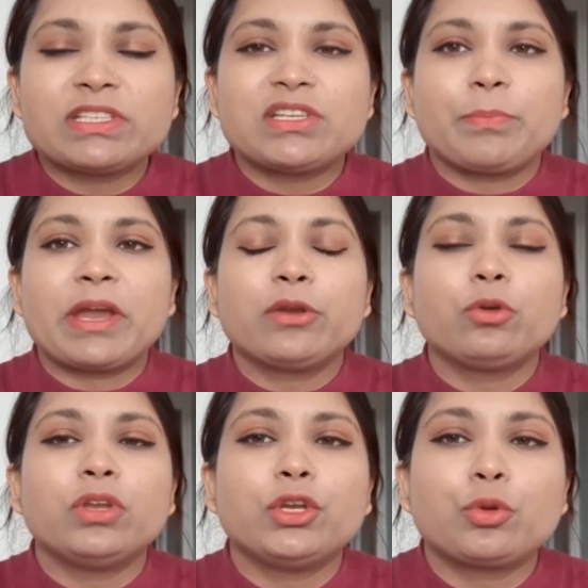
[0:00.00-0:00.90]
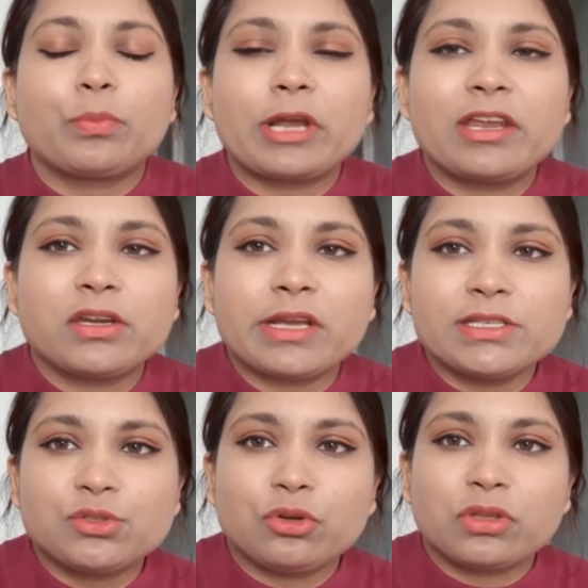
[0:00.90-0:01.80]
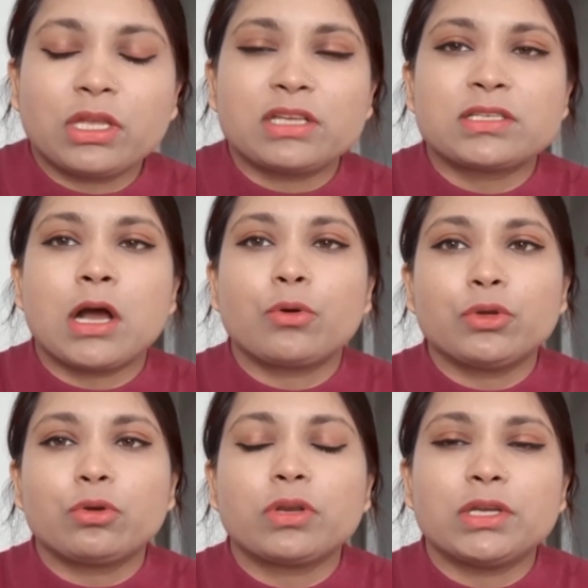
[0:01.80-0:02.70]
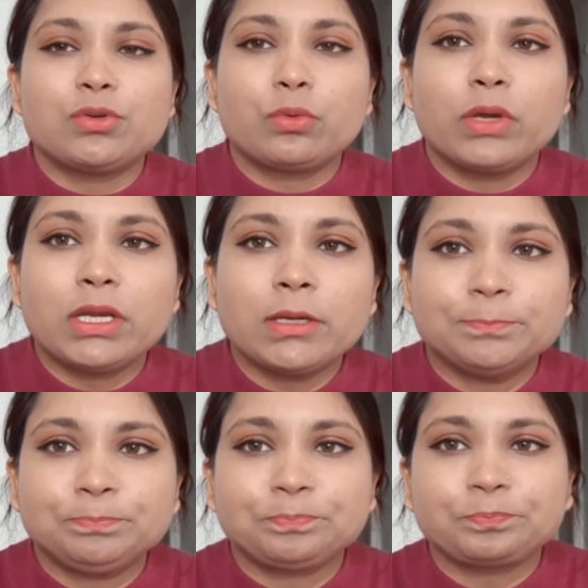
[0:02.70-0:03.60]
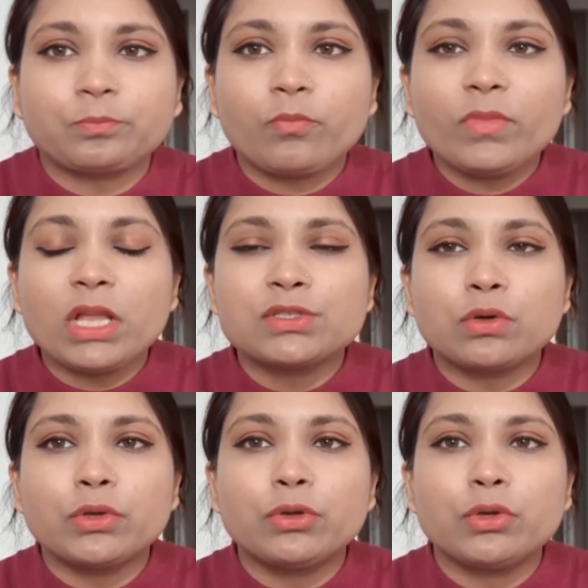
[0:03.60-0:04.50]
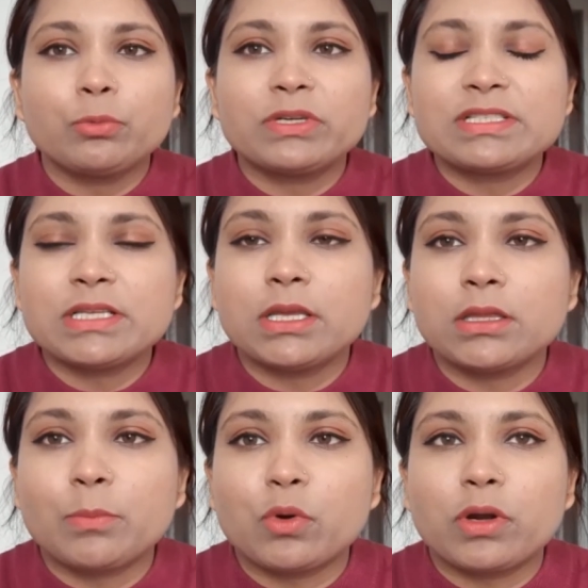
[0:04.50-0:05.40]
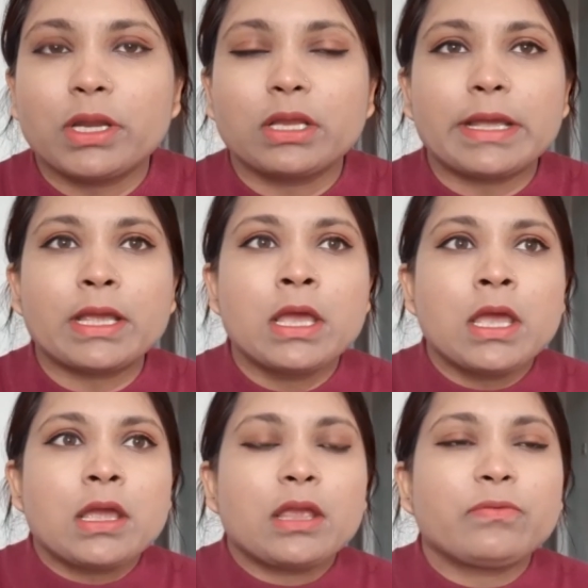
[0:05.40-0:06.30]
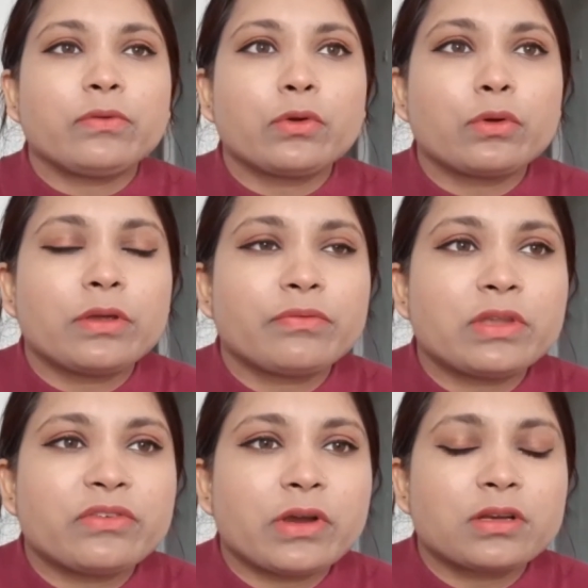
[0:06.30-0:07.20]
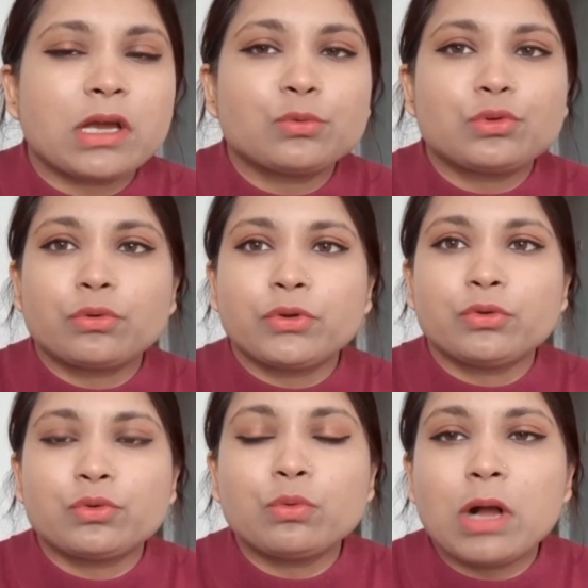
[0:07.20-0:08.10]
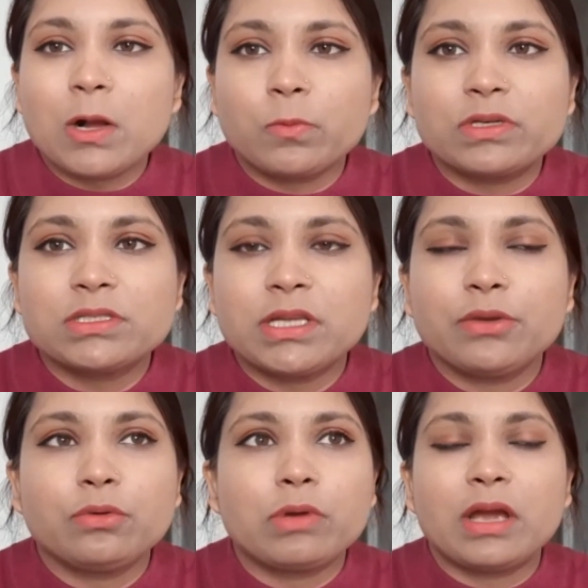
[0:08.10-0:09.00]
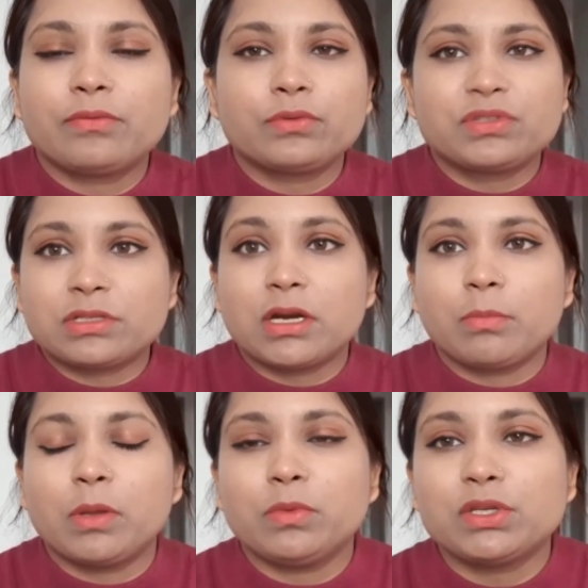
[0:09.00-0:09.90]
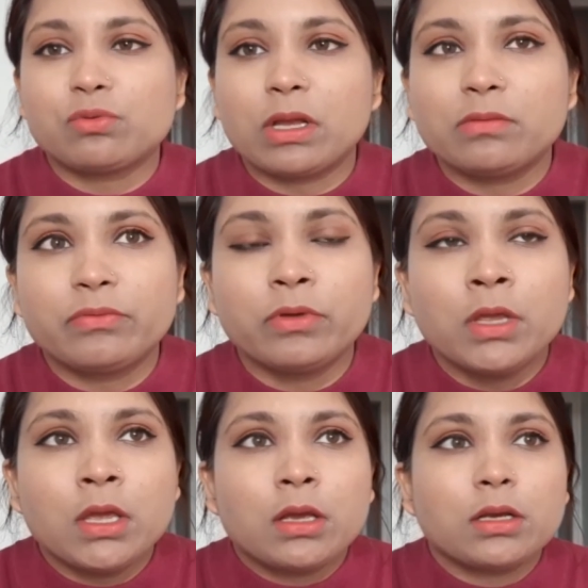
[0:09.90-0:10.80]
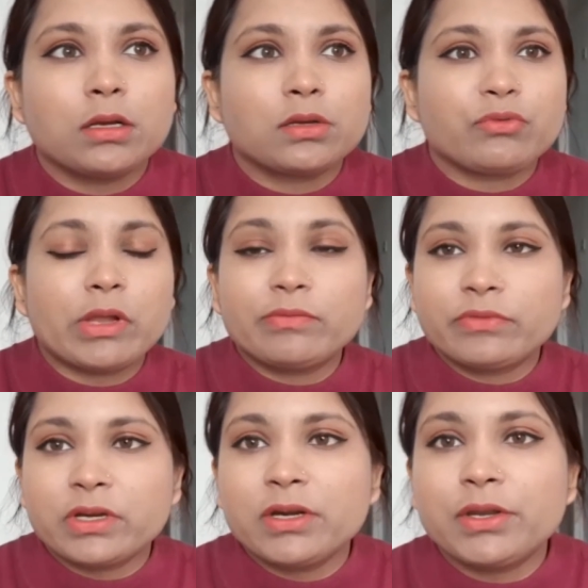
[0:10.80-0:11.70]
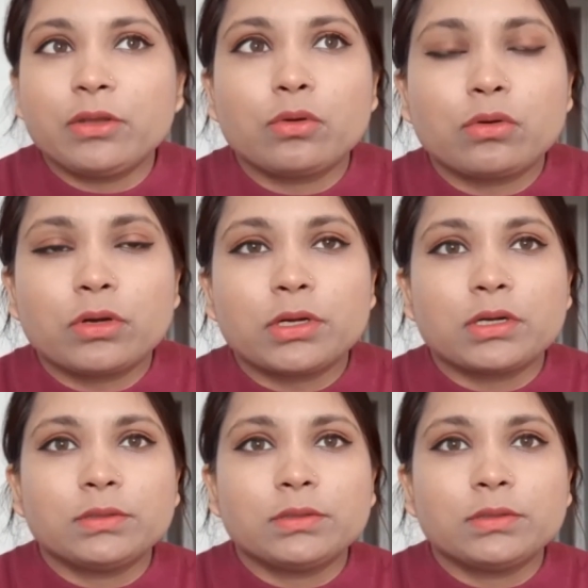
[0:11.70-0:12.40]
depends. You need to prioritize your things, how you're gonna do it. So you would see in the morning, like if the drug round took you 2 hours, then you have to start maybe 12:30 or